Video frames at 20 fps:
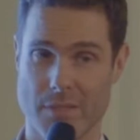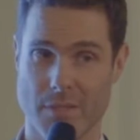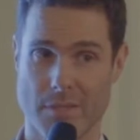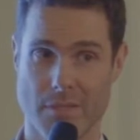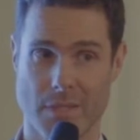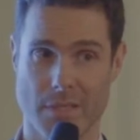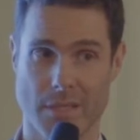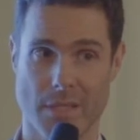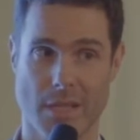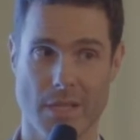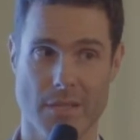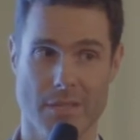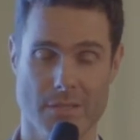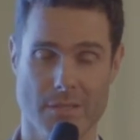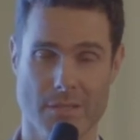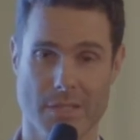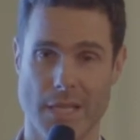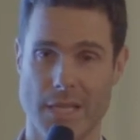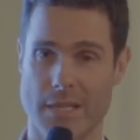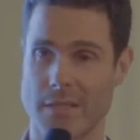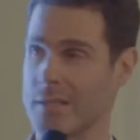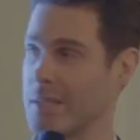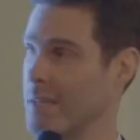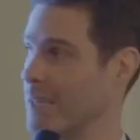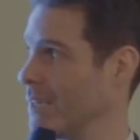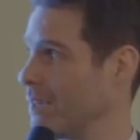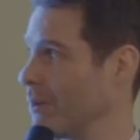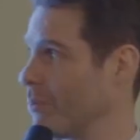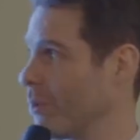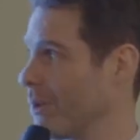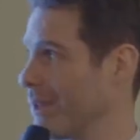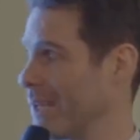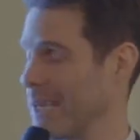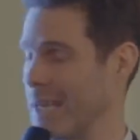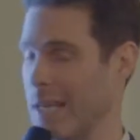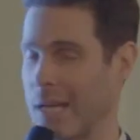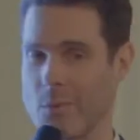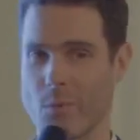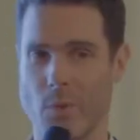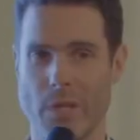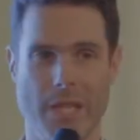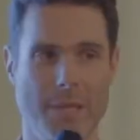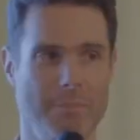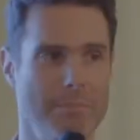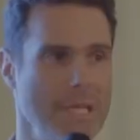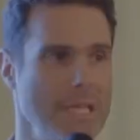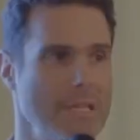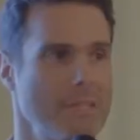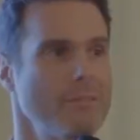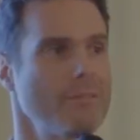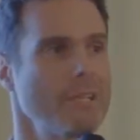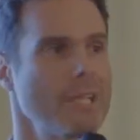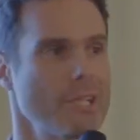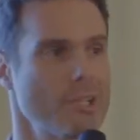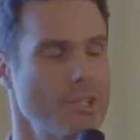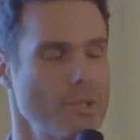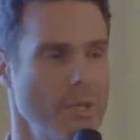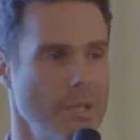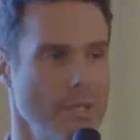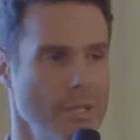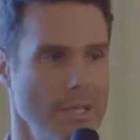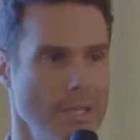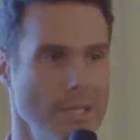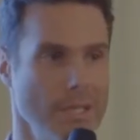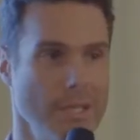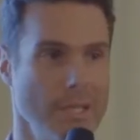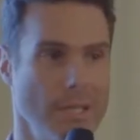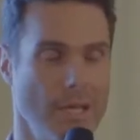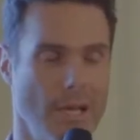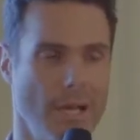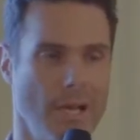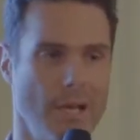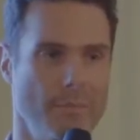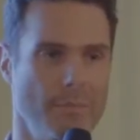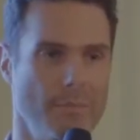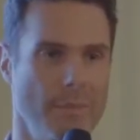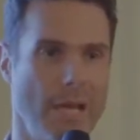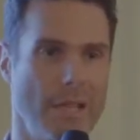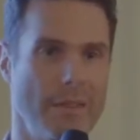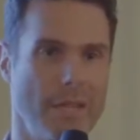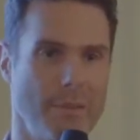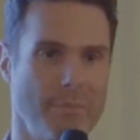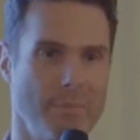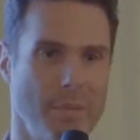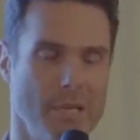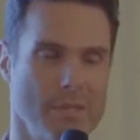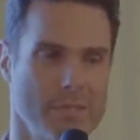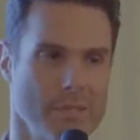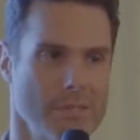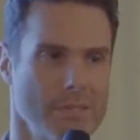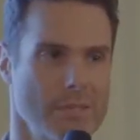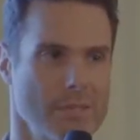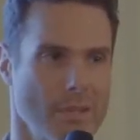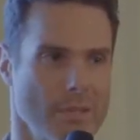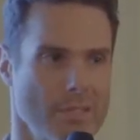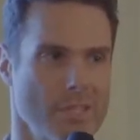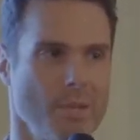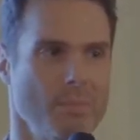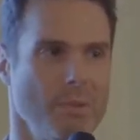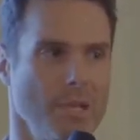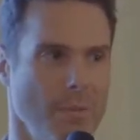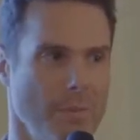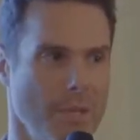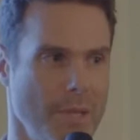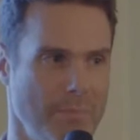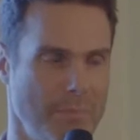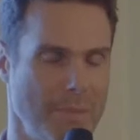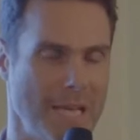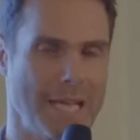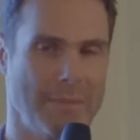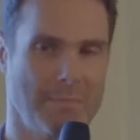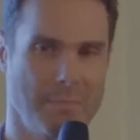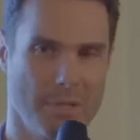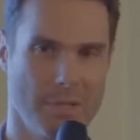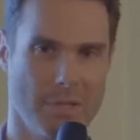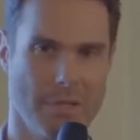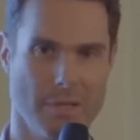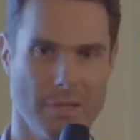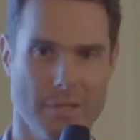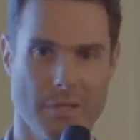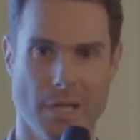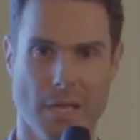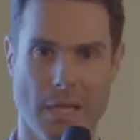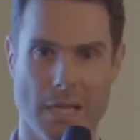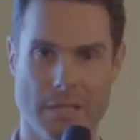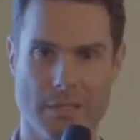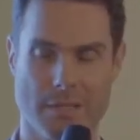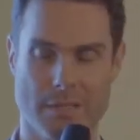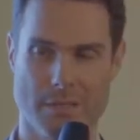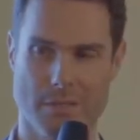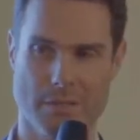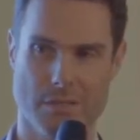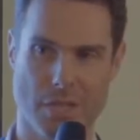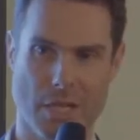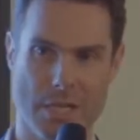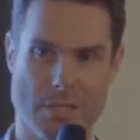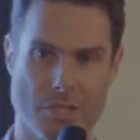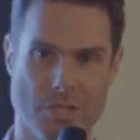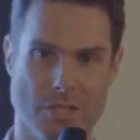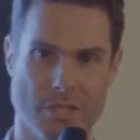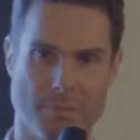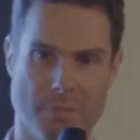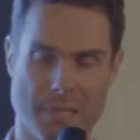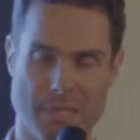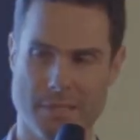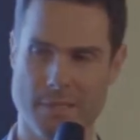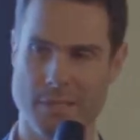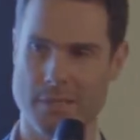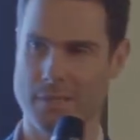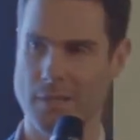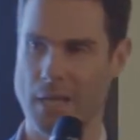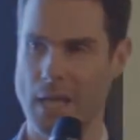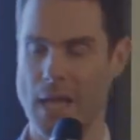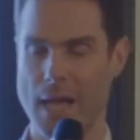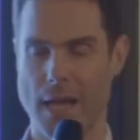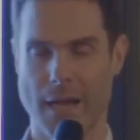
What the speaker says: I think they understand what they get when they meet a venture, and that person starts opening up their black book and changing the business.